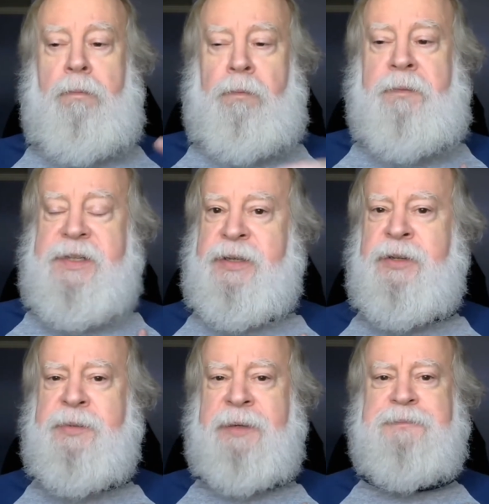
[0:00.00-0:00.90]

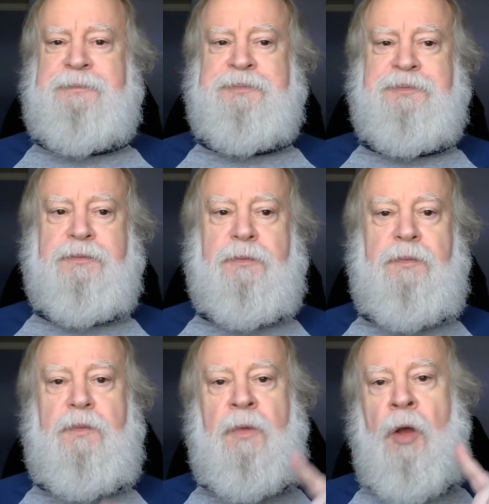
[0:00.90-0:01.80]
excuse me,
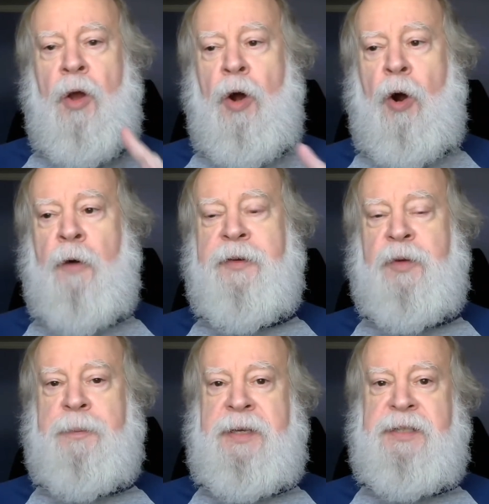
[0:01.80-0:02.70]
over
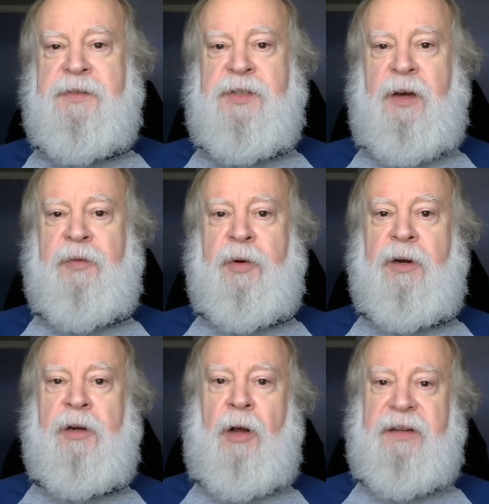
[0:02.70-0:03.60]
to a piece of
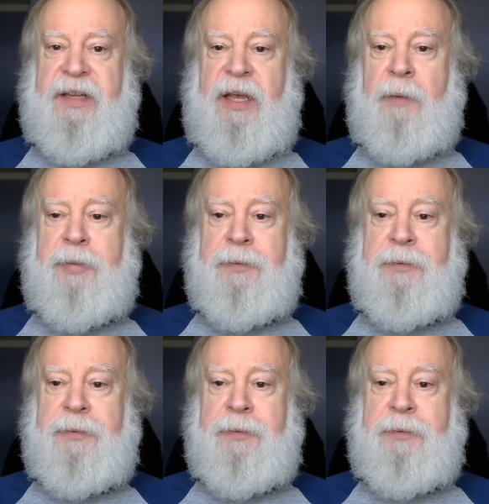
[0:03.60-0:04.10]
software called GIMP.